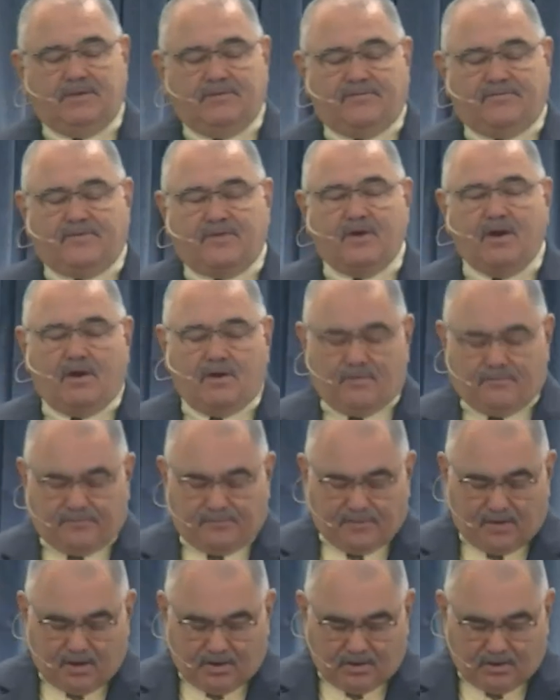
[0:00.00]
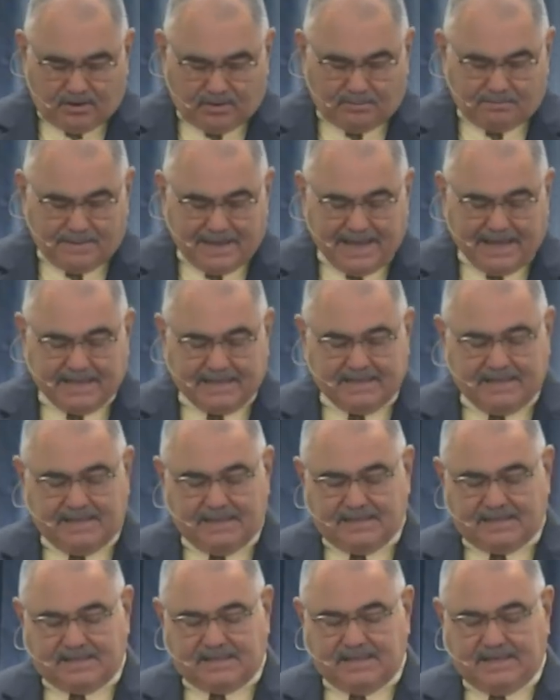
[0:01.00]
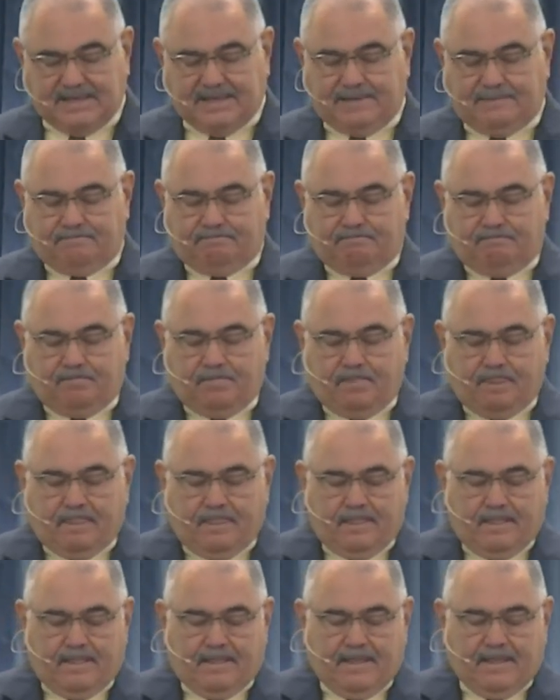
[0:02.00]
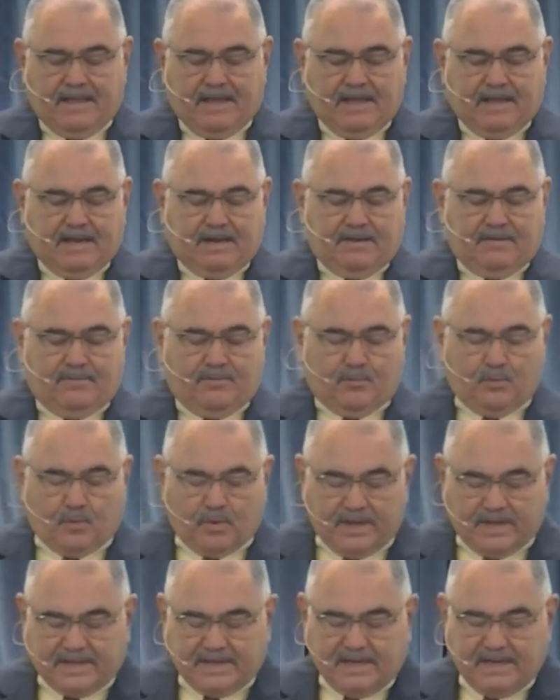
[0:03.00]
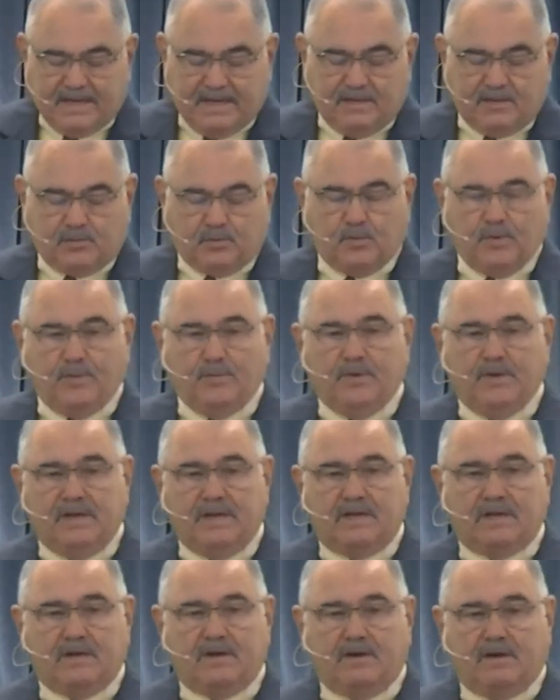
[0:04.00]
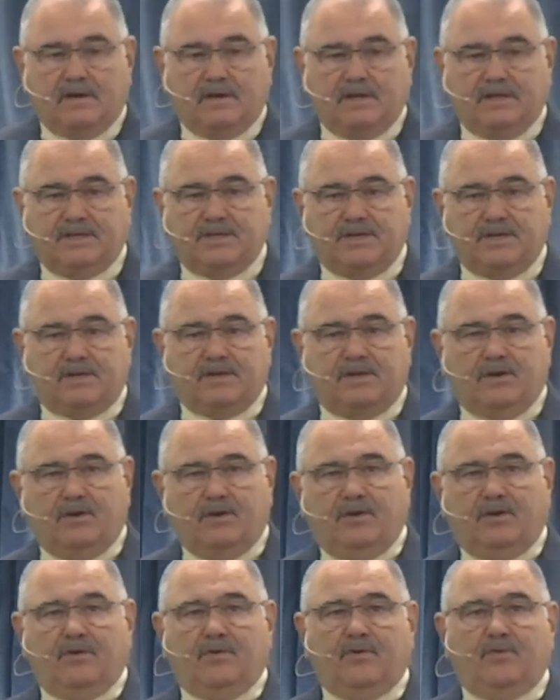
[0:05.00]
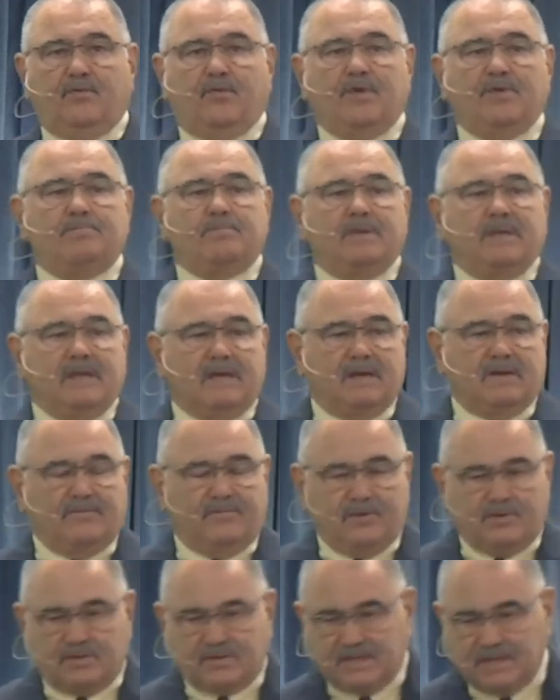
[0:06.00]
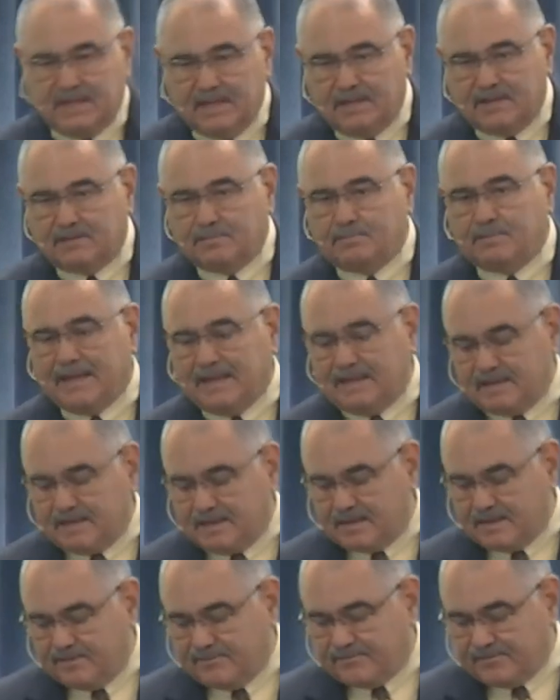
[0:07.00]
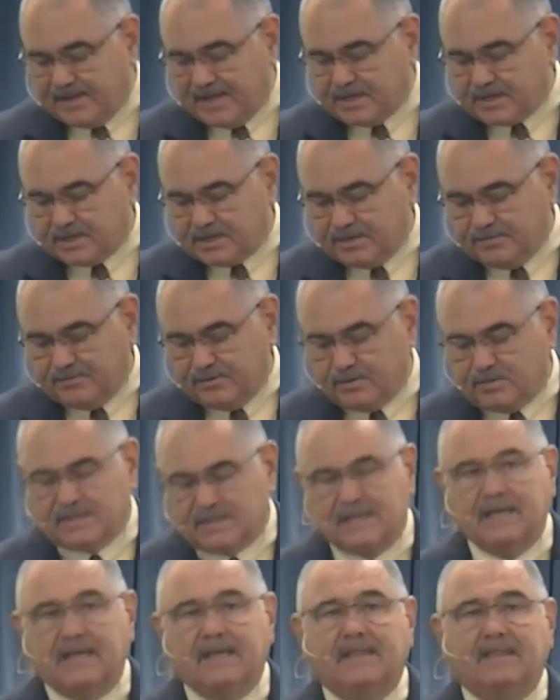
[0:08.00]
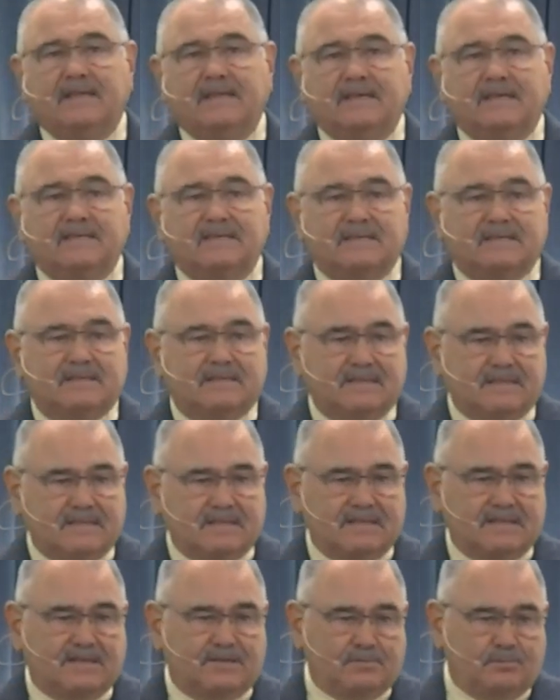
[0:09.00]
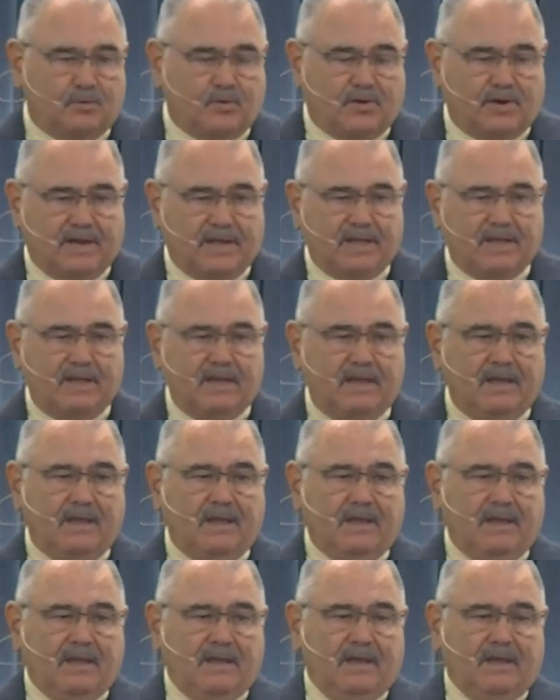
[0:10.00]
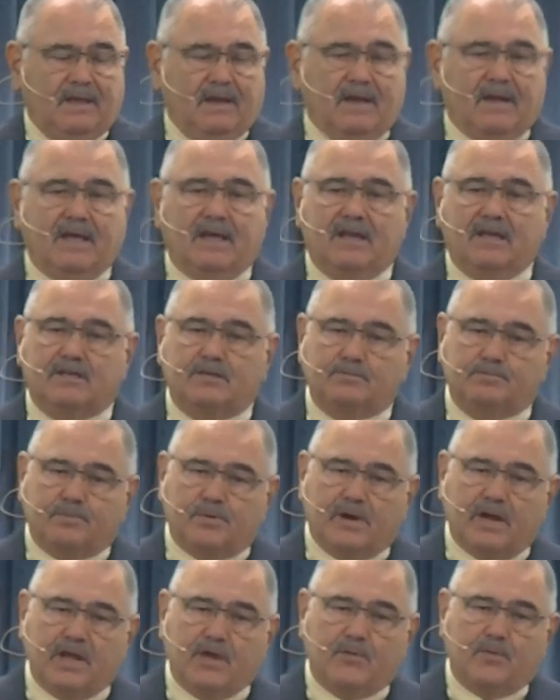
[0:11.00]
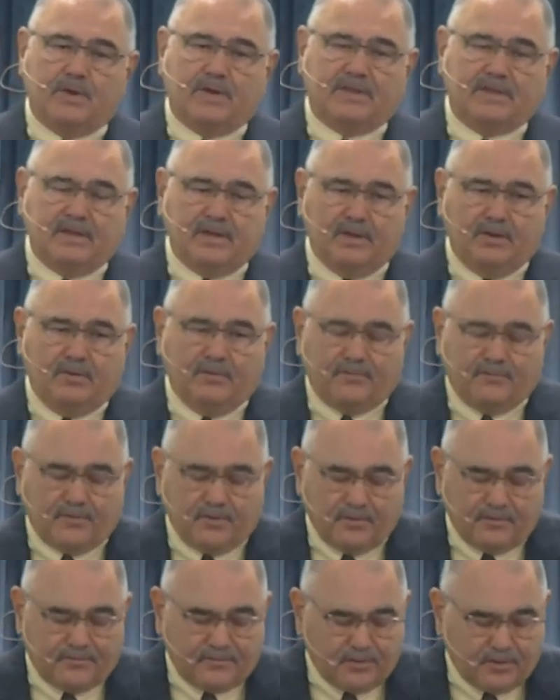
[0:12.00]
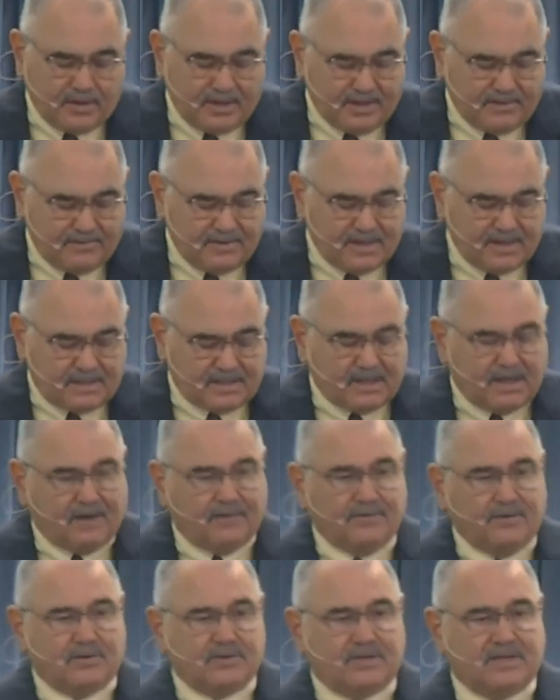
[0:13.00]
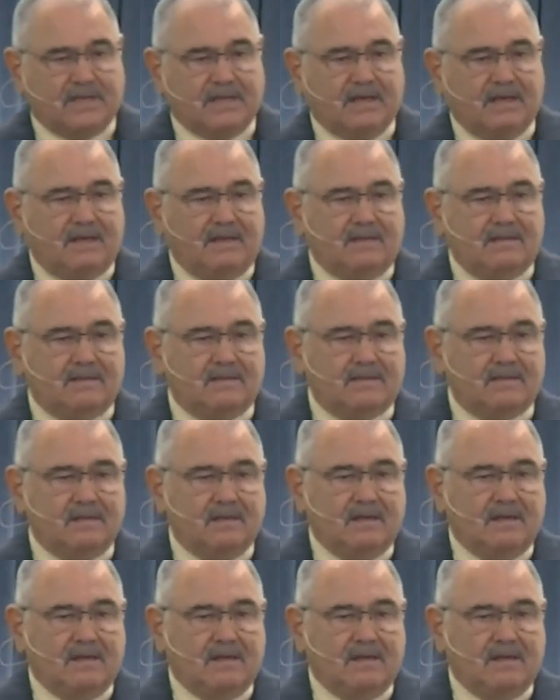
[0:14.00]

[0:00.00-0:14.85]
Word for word: you've fallen back into sin and wickedness, we would encourage you to uh, repent of your sins. Make a confession of your sin this, this morning. Let us pray with you for the forgiveness of your sins.